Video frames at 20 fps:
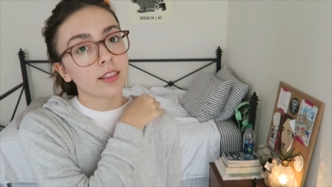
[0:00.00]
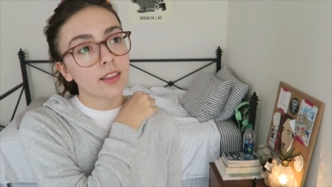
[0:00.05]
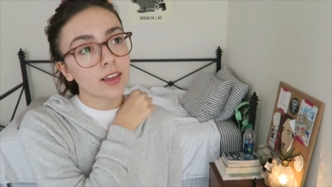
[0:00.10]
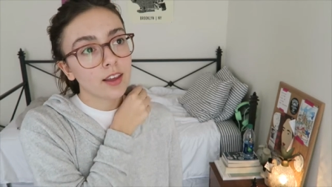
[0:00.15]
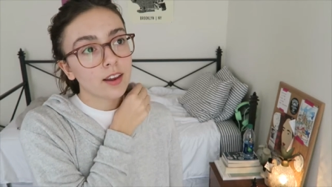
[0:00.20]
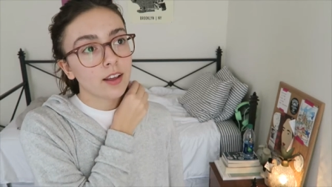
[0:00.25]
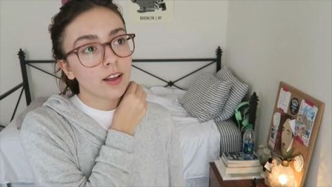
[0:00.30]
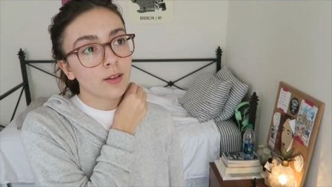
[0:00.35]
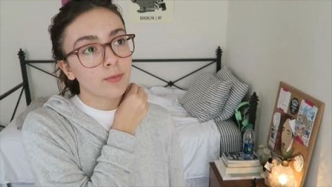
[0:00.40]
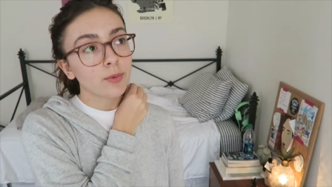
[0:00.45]

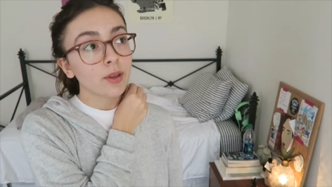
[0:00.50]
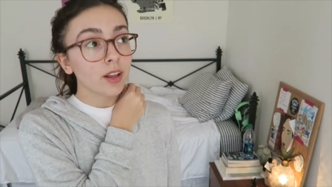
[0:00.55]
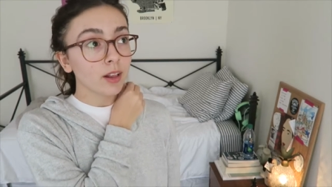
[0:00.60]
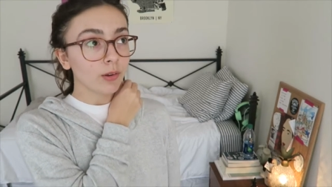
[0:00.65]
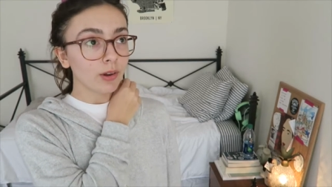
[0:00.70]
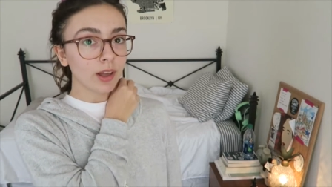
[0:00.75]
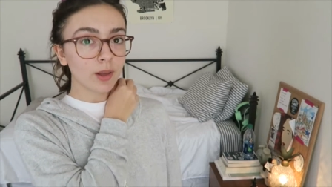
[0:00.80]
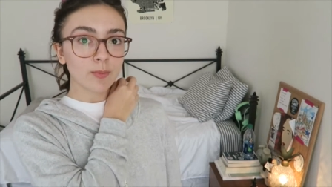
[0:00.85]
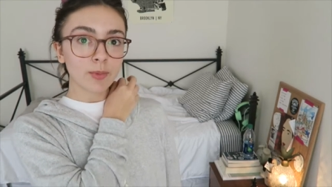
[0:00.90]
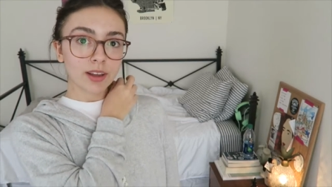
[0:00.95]
That, um,
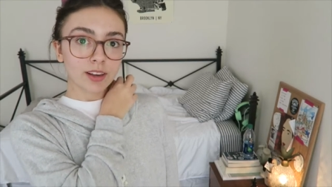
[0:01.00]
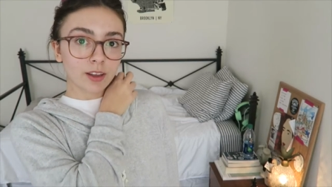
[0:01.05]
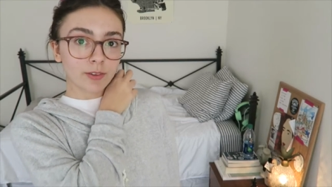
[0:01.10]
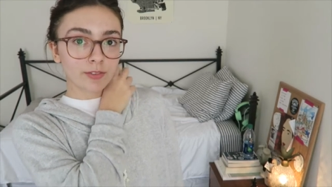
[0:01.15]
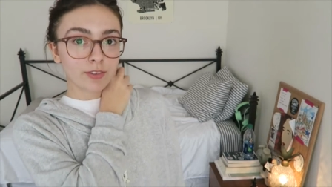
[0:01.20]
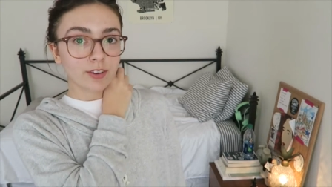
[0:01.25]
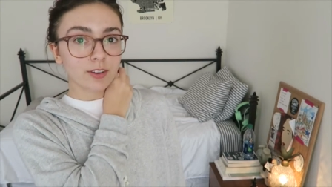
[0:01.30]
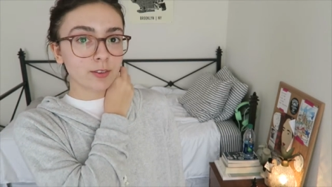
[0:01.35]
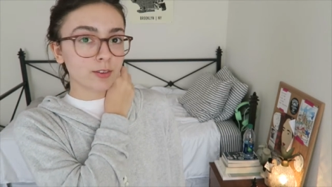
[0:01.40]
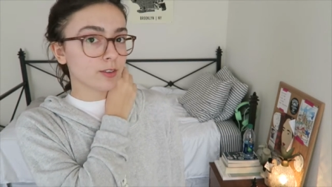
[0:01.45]
anyway, my
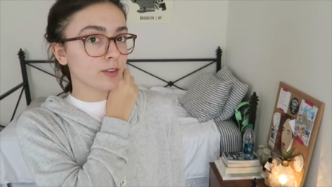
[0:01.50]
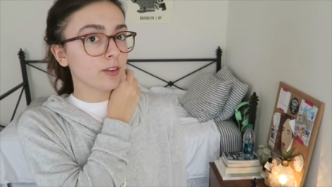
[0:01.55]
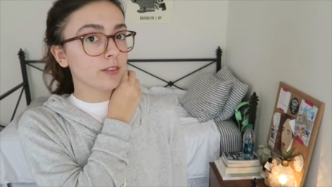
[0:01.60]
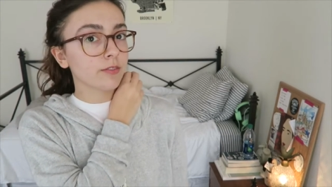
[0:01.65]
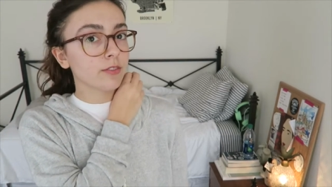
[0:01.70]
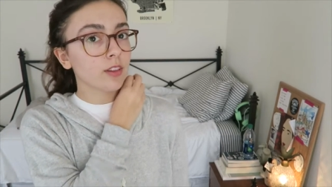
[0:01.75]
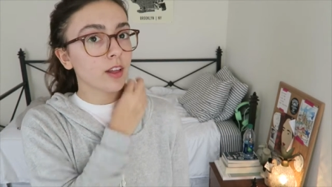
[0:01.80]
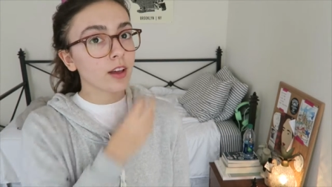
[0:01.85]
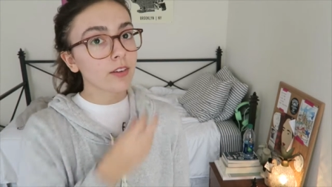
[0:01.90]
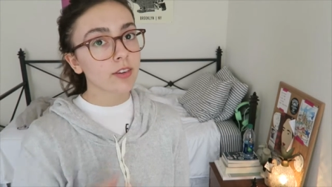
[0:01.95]
definition
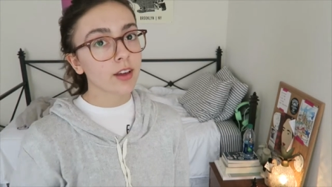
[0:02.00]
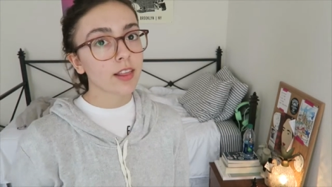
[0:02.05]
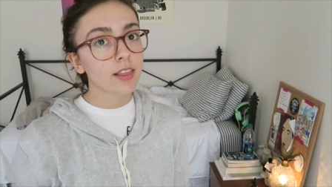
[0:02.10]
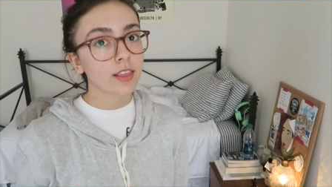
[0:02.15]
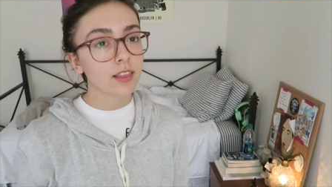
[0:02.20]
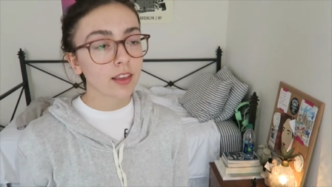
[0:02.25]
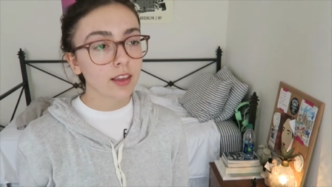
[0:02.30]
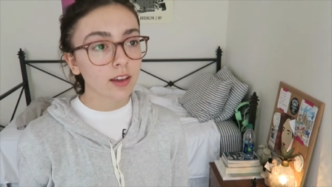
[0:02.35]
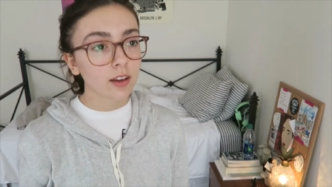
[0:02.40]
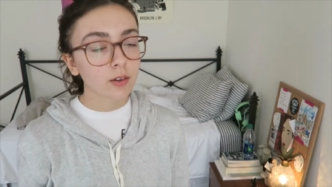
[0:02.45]
of love, I
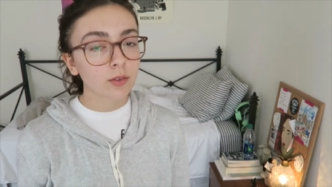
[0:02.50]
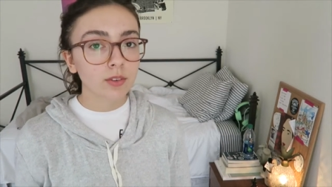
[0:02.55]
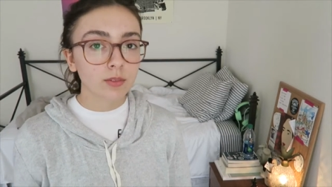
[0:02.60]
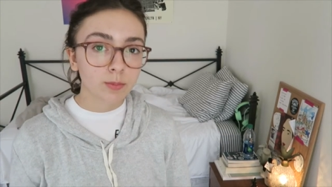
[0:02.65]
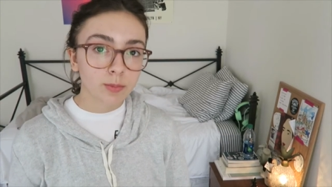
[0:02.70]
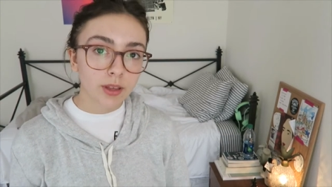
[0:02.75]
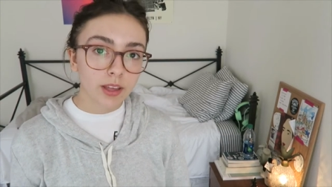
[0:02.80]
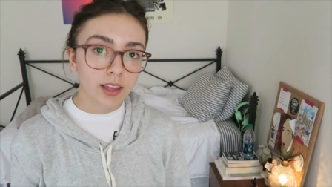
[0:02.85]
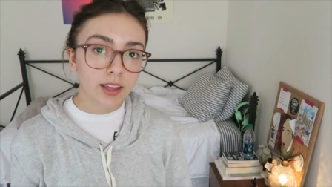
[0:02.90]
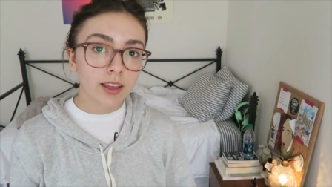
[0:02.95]
think,
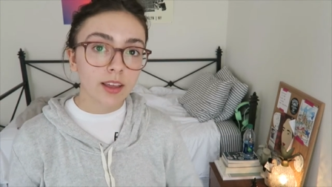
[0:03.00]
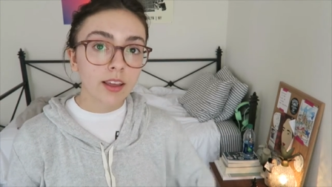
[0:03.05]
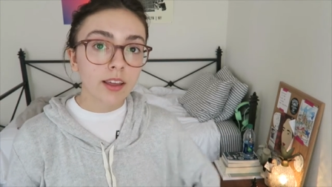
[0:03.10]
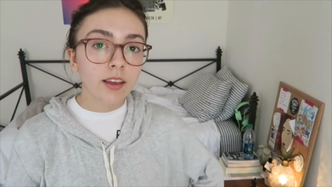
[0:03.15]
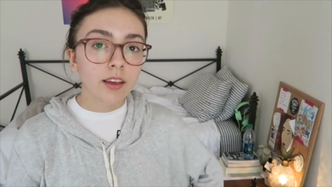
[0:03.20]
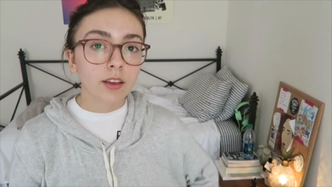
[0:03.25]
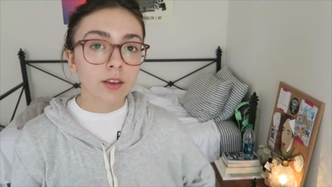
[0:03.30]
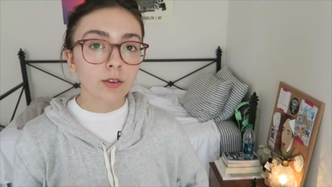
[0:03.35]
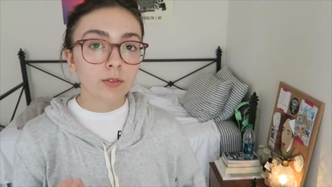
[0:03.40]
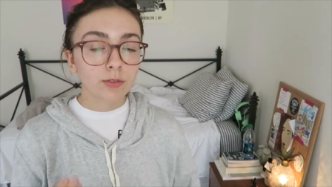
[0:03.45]
would be
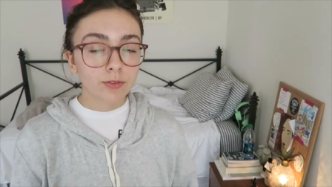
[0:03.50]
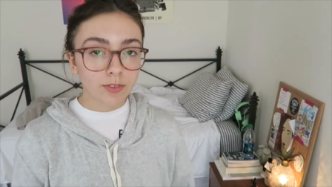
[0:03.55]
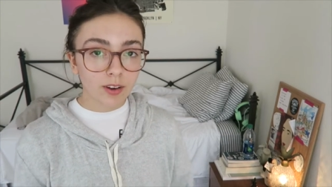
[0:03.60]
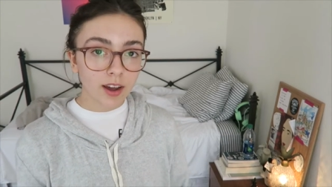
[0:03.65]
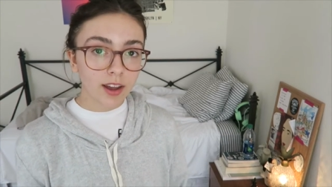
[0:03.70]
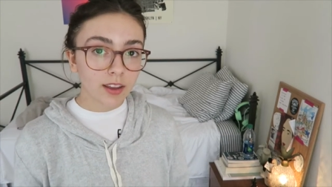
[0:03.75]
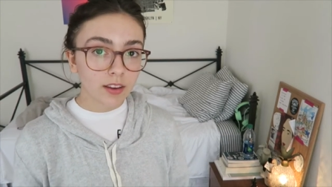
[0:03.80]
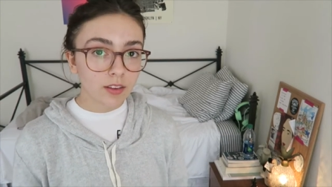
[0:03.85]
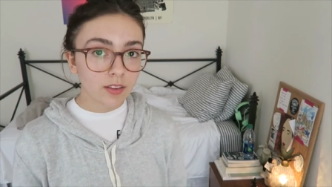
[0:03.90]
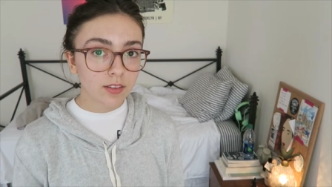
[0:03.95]
you
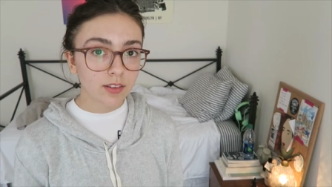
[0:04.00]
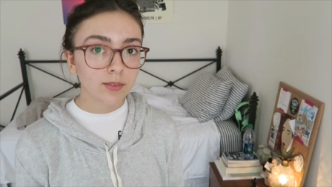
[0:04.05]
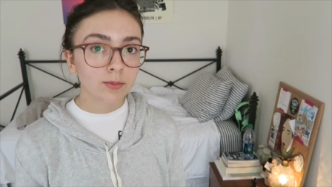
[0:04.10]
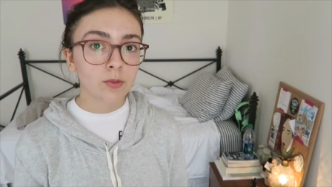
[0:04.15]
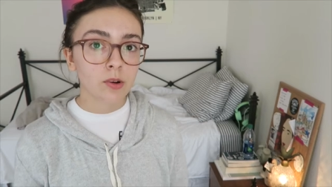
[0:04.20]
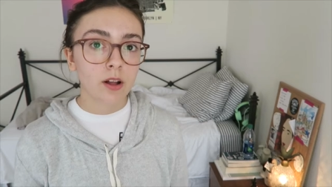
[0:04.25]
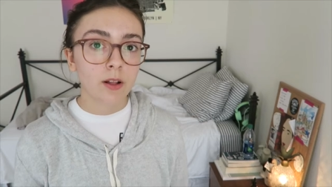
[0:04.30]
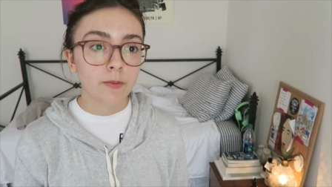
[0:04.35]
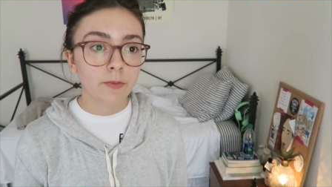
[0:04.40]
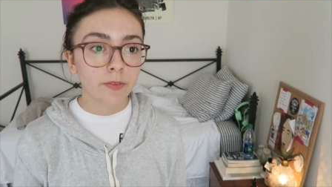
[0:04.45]
find
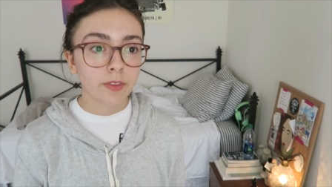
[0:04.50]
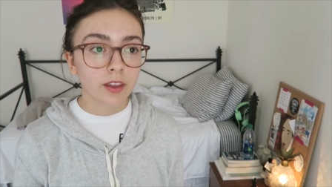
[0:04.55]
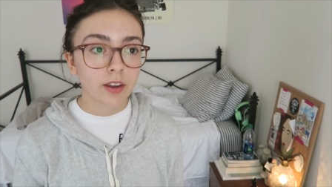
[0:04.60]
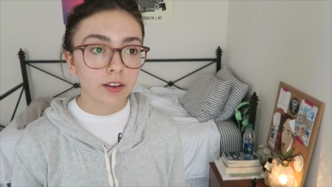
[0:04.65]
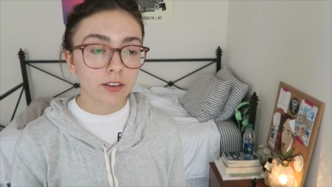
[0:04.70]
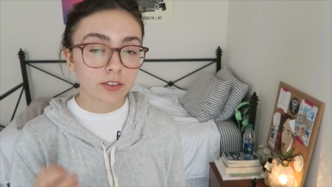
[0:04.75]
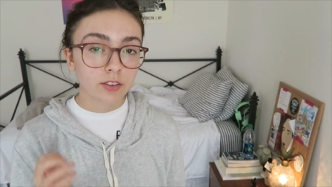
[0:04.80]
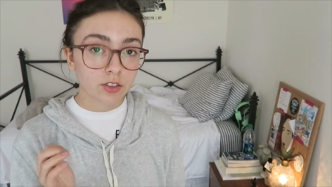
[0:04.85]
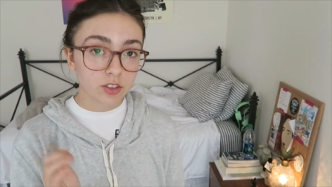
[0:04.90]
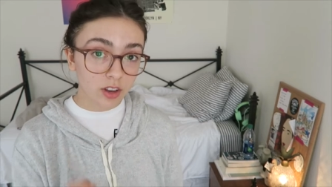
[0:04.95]
someone that
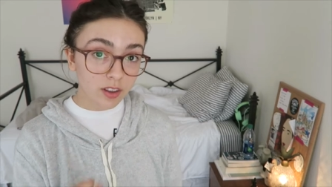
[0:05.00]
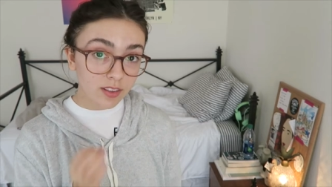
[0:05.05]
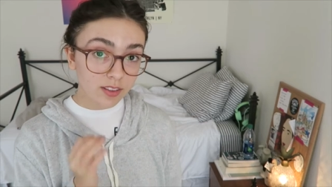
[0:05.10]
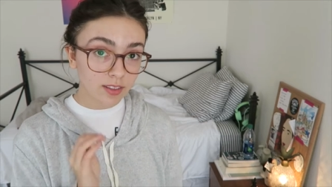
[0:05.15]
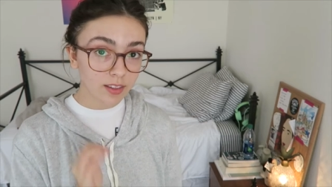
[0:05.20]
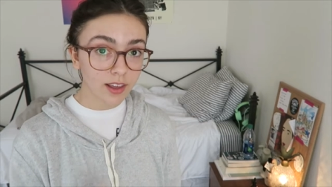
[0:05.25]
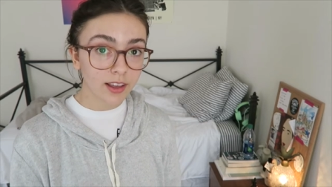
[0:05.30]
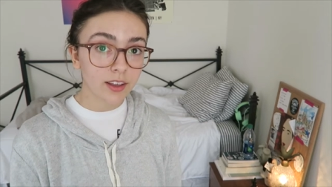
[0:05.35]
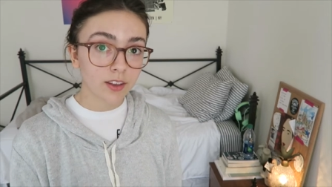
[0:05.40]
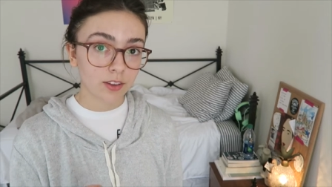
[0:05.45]
is
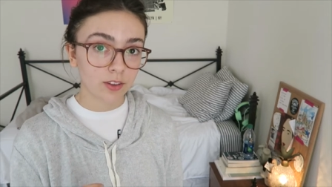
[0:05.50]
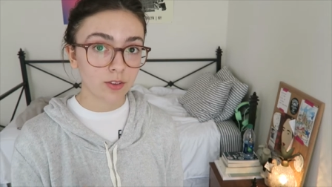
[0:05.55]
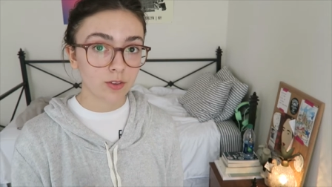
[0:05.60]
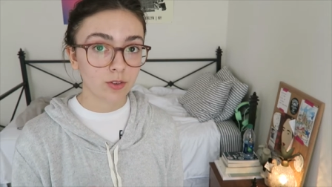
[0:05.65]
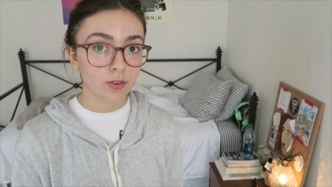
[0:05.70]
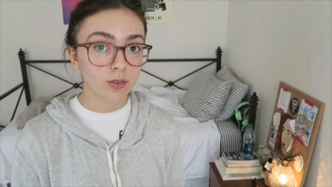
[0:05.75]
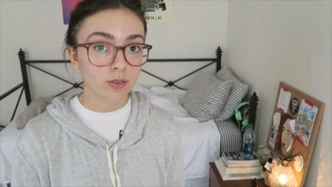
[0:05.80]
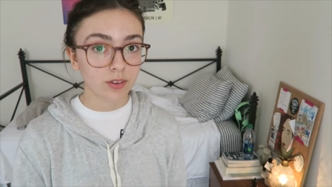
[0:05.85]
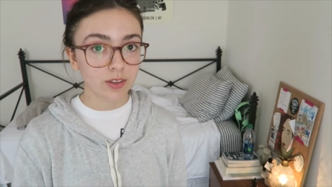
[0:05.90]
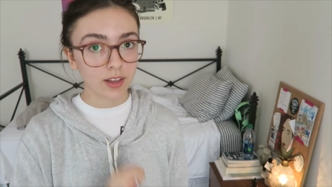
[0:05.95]
just like you,